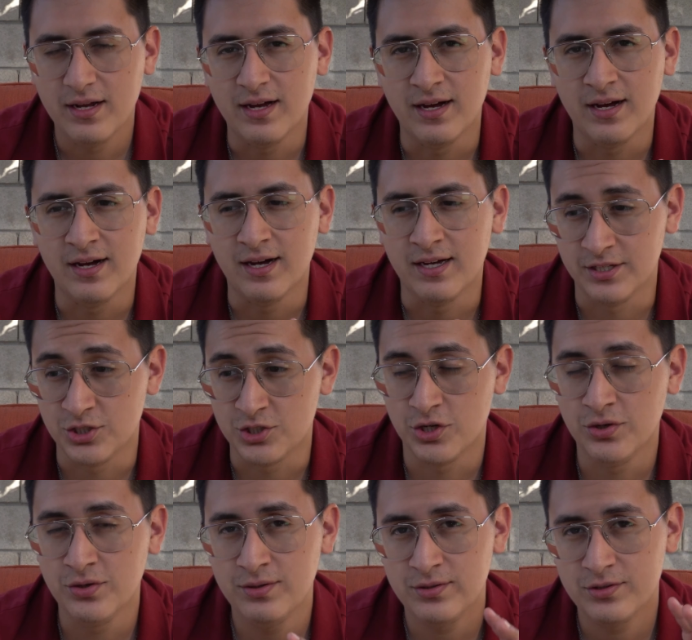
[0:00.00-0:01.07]
on the
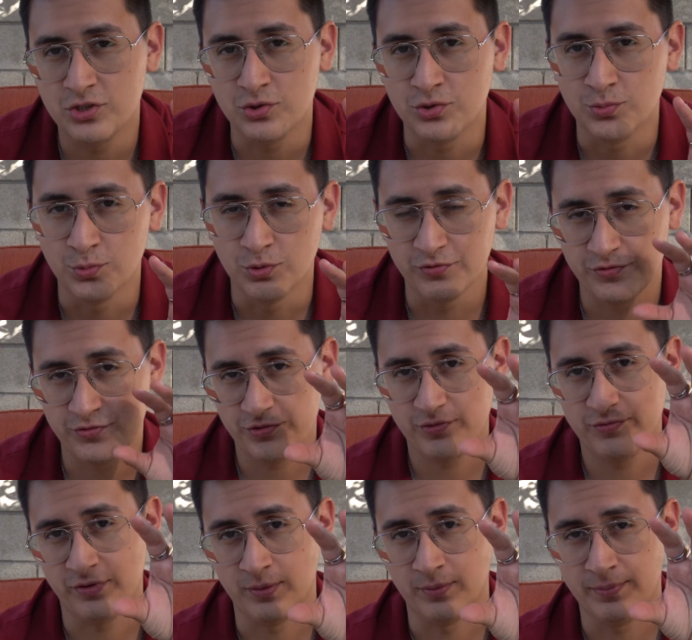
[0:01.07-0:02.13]
drone to move
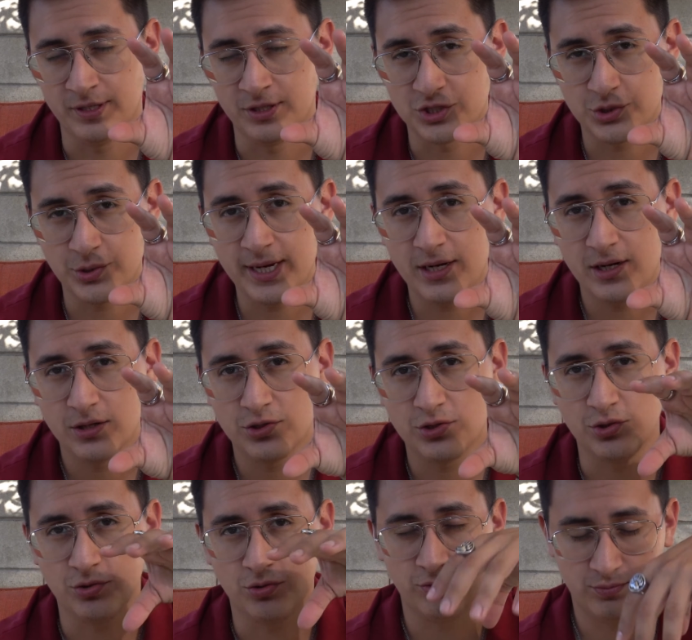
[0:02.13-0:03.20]
from being straight
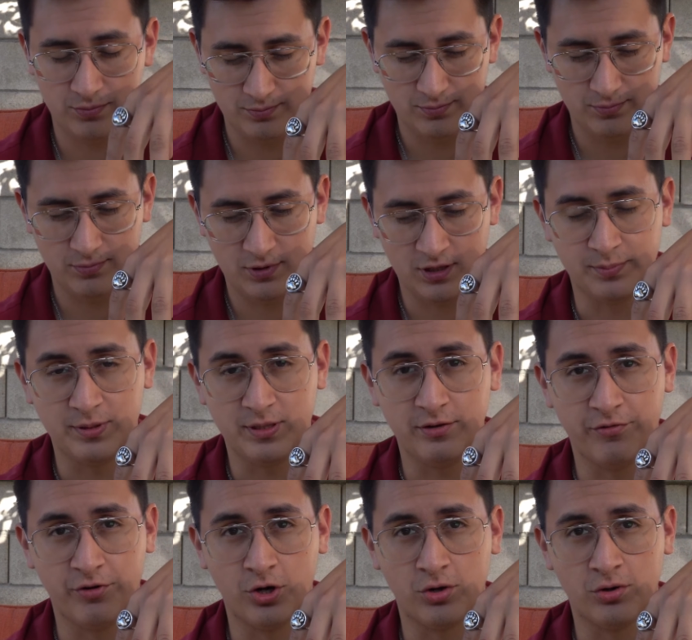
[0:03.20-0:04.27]
to completely
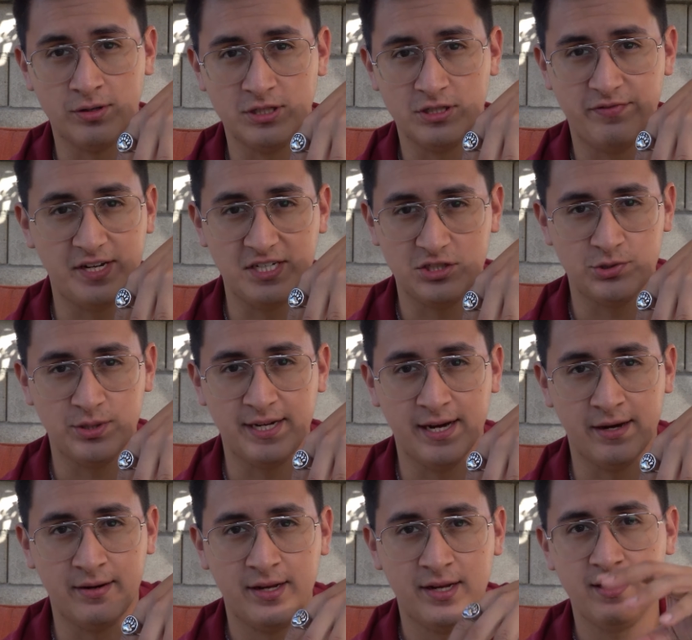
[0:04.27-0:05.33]
vertical and just facing straight
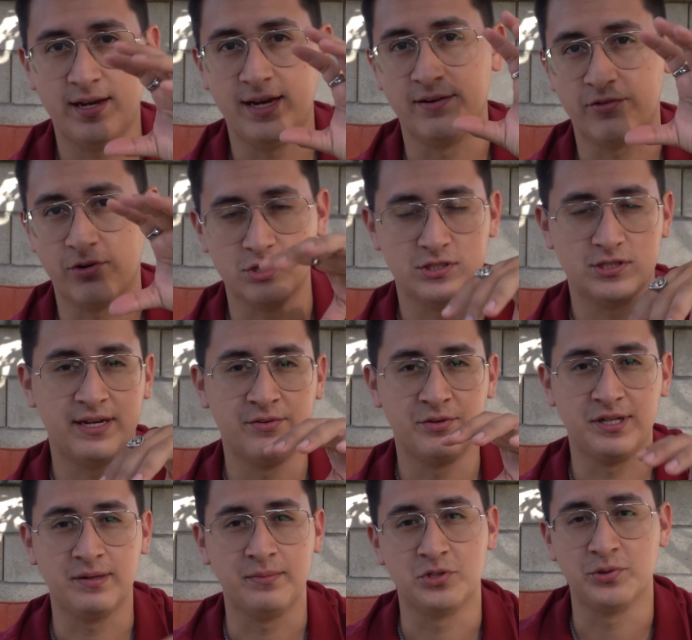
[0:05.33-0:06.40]
down, and of course
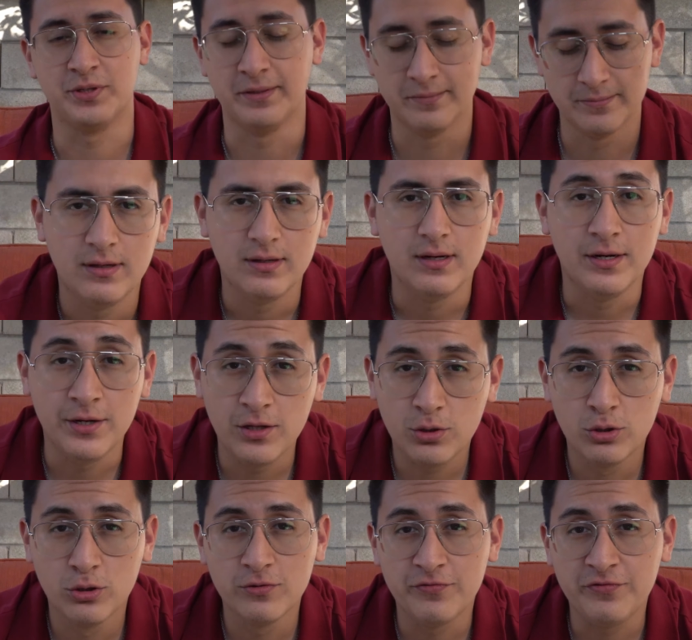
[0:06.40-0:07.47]
everything in between. Another
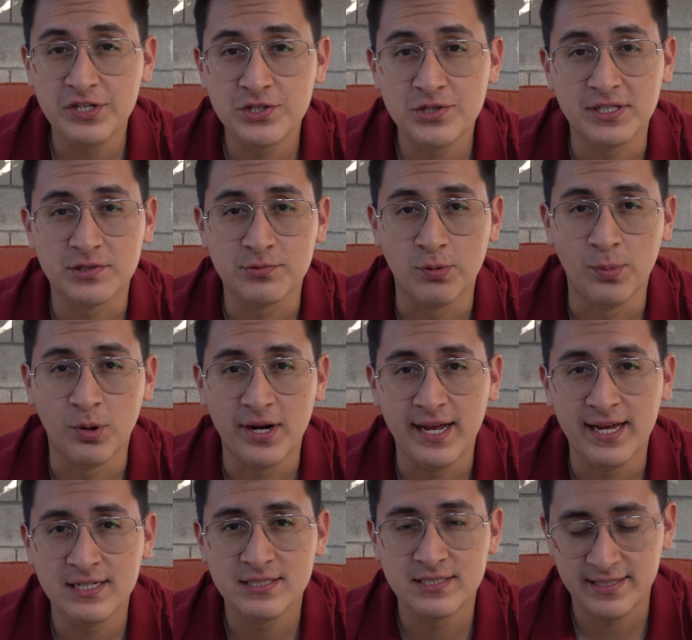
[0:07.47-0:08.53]
cool feature this remote
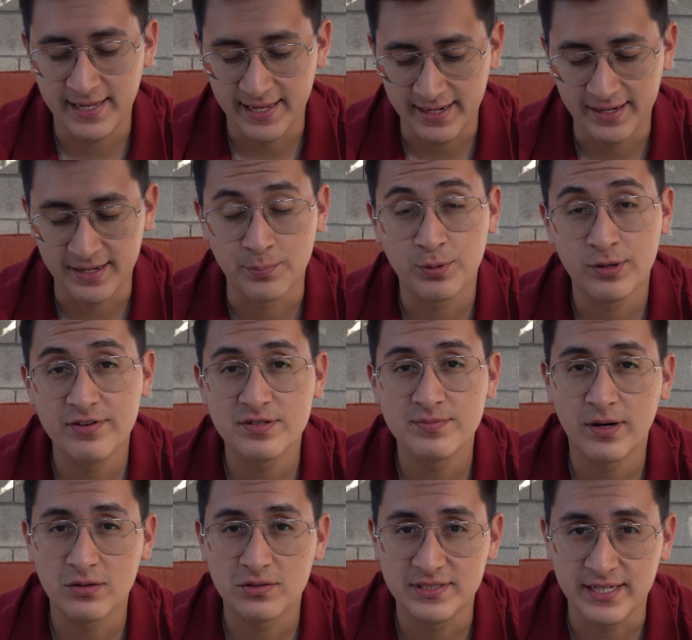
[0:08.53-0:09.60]
has that previous
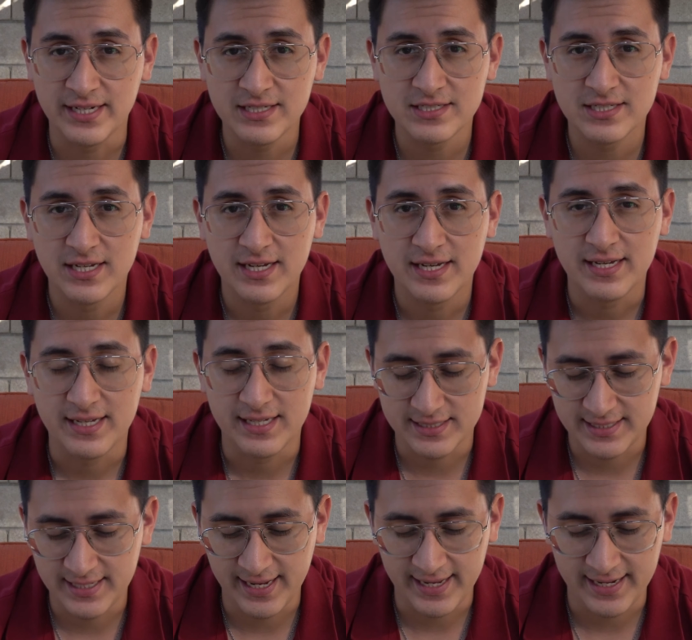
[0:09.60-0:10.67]
models didn't is
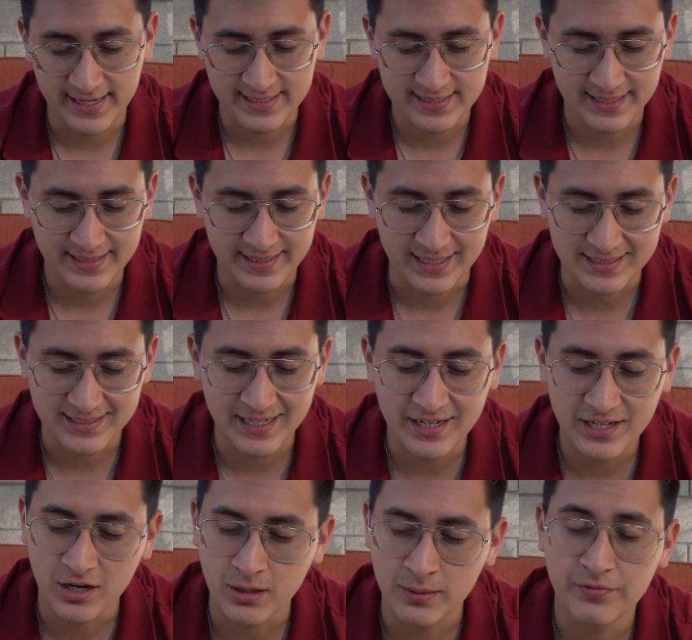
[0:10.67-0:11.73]
that it's got the
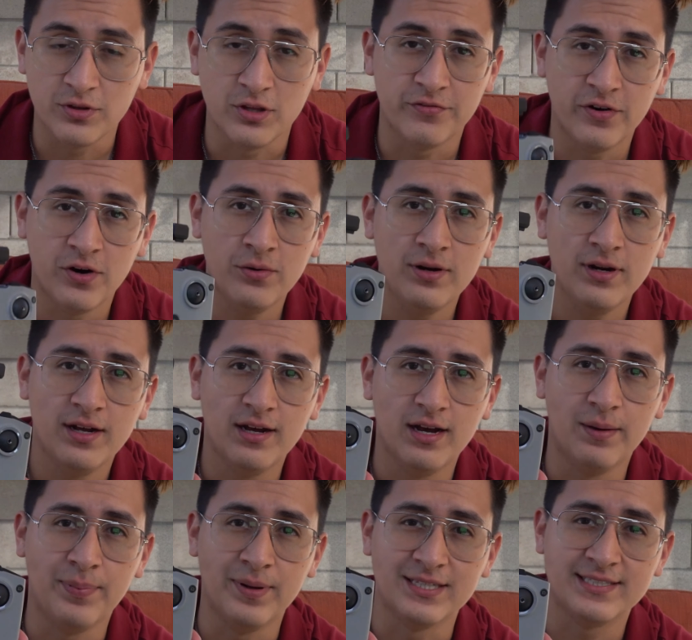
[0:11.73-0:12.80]
extending arm for the phone
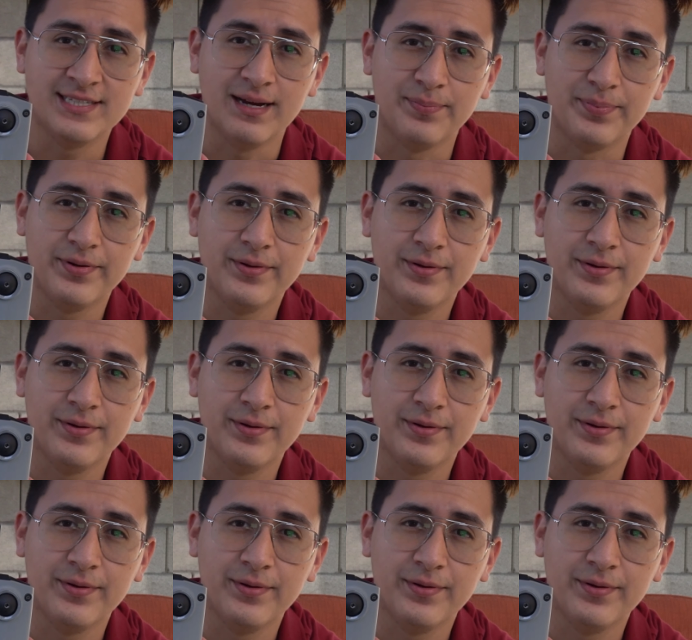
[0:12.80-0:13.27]
up on top.